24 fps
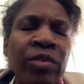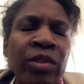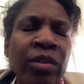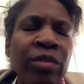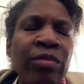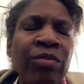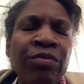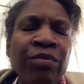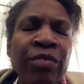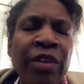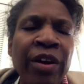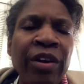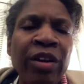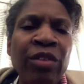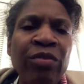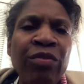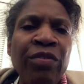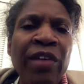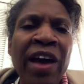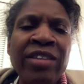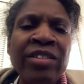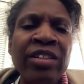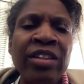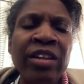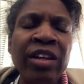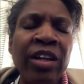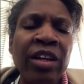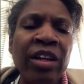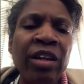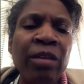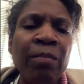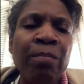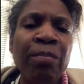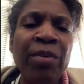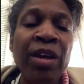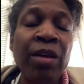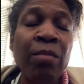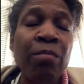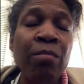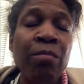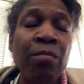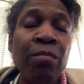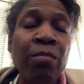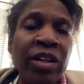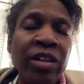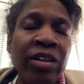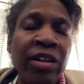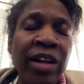very fascinating being
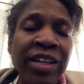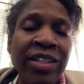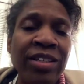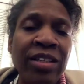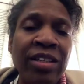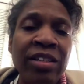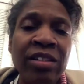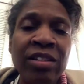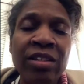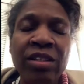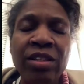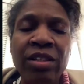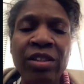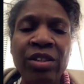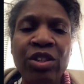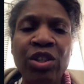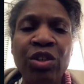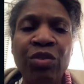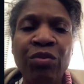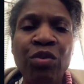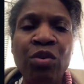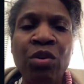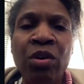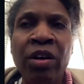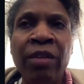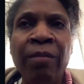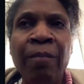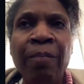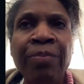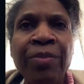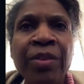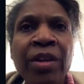born in 1964.